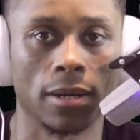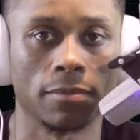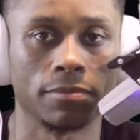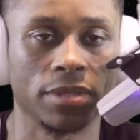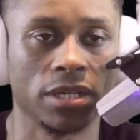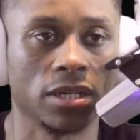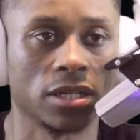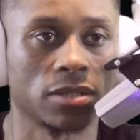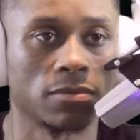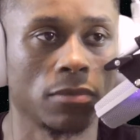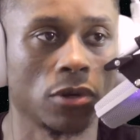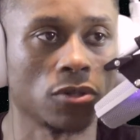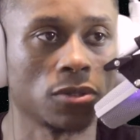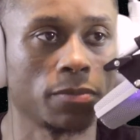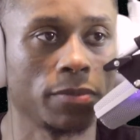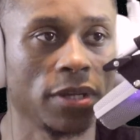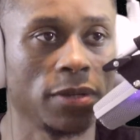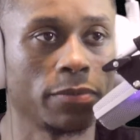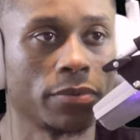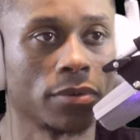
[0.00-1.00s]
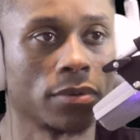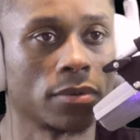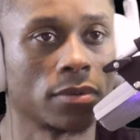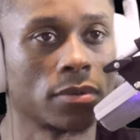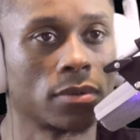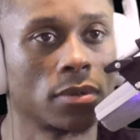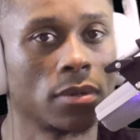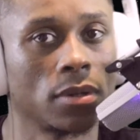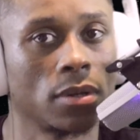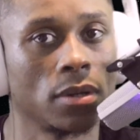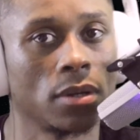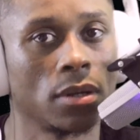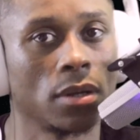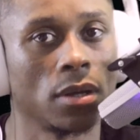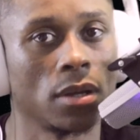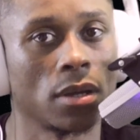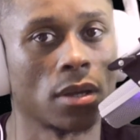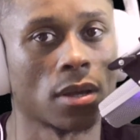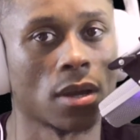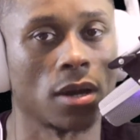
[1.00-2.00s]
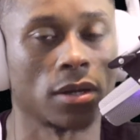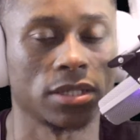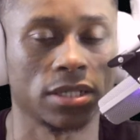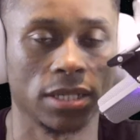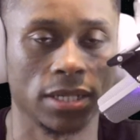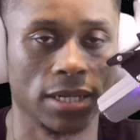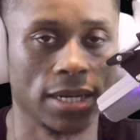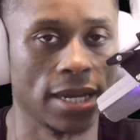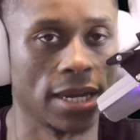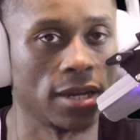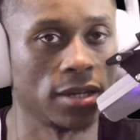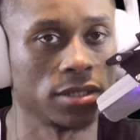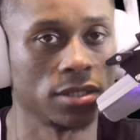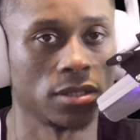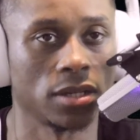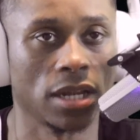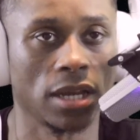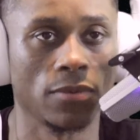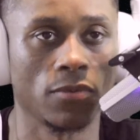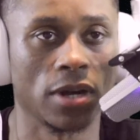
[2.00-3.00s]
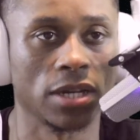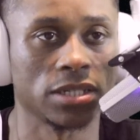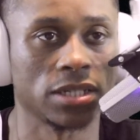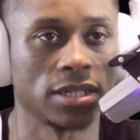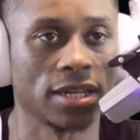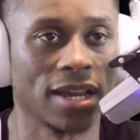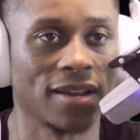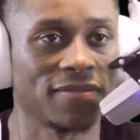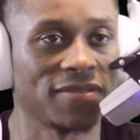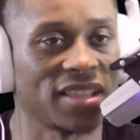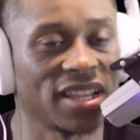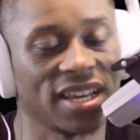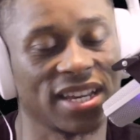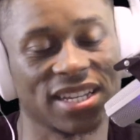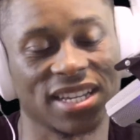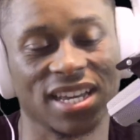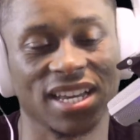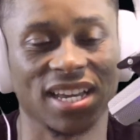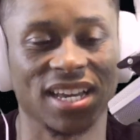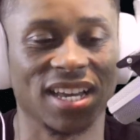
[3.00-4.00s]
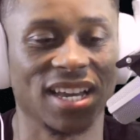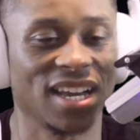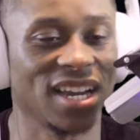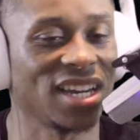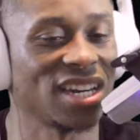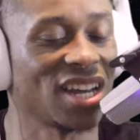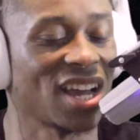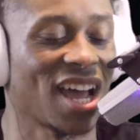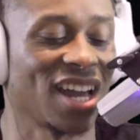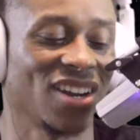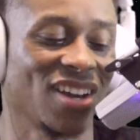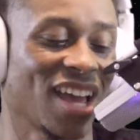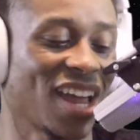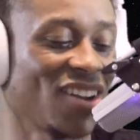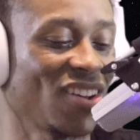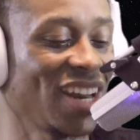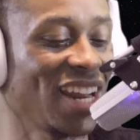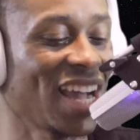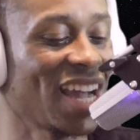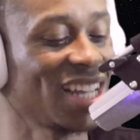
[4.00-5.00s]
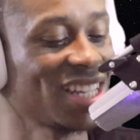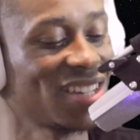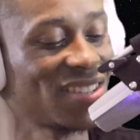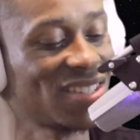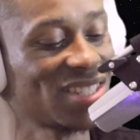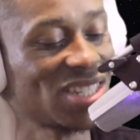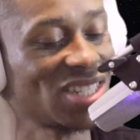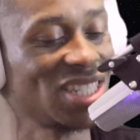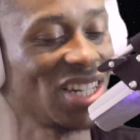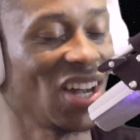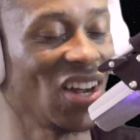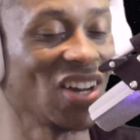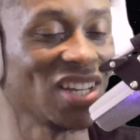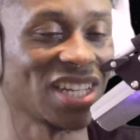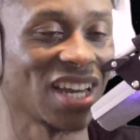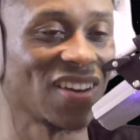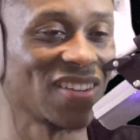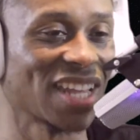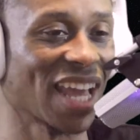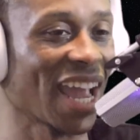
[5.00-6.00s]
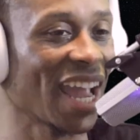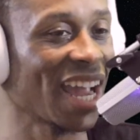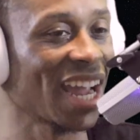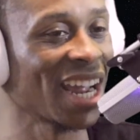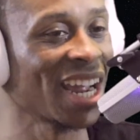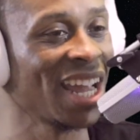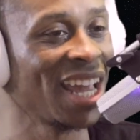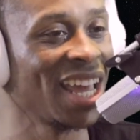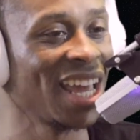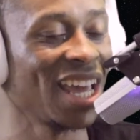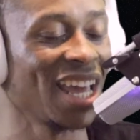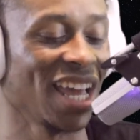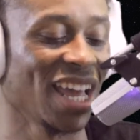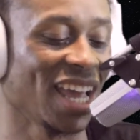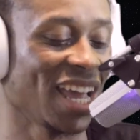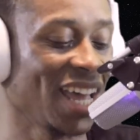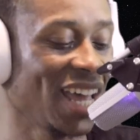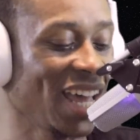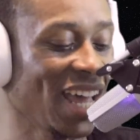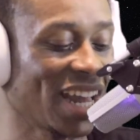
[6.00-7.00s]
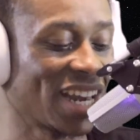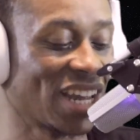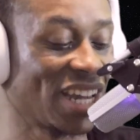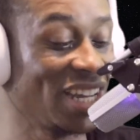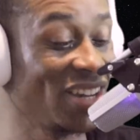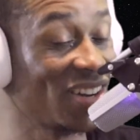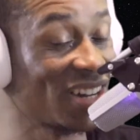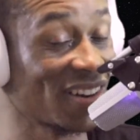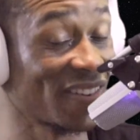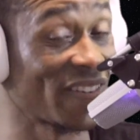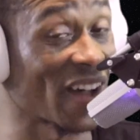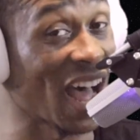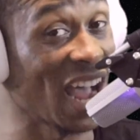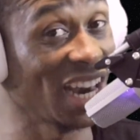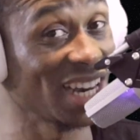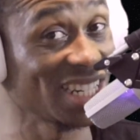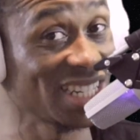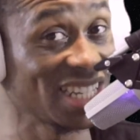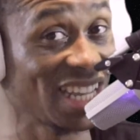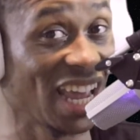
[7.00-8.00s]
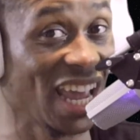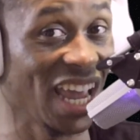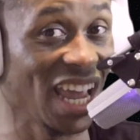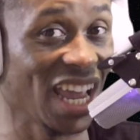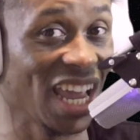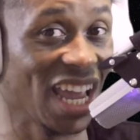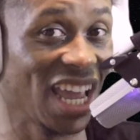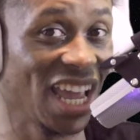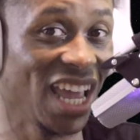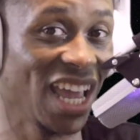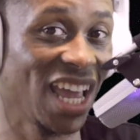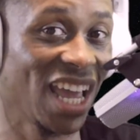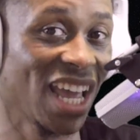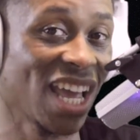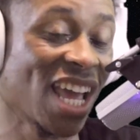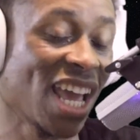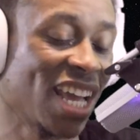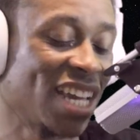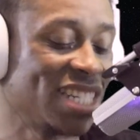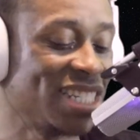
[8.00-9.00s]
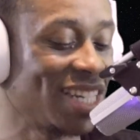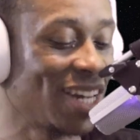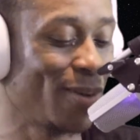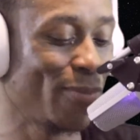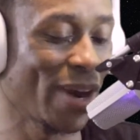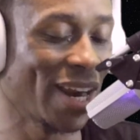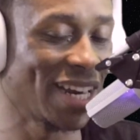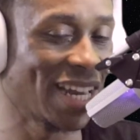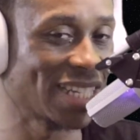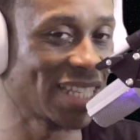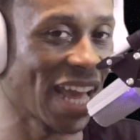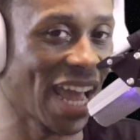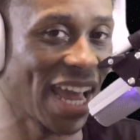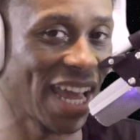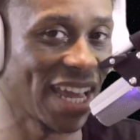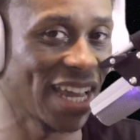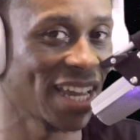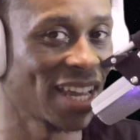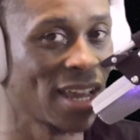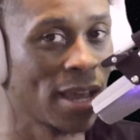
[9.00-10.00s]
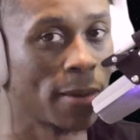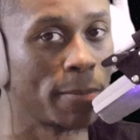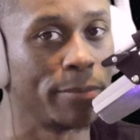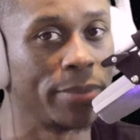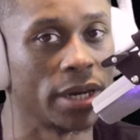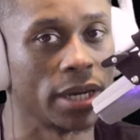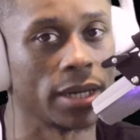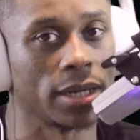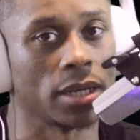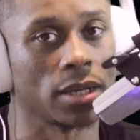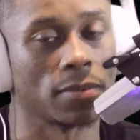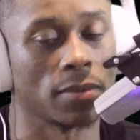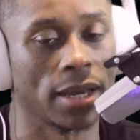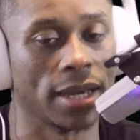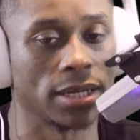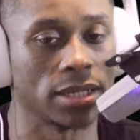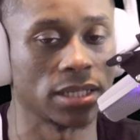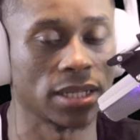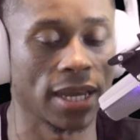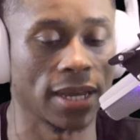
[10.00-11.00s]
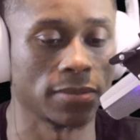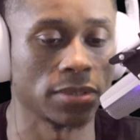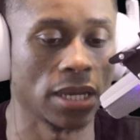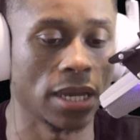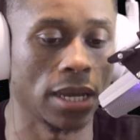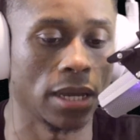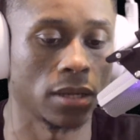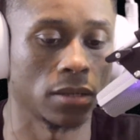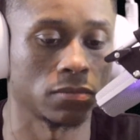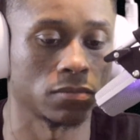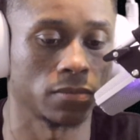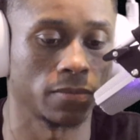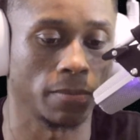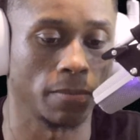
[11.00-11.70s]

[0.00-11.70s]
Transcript: Because most people are sitting down, they watching Netflix. I know you got some shows up there. Yeah, I know you on a fire set. Yeah, jailbreak that thing. But at the same time,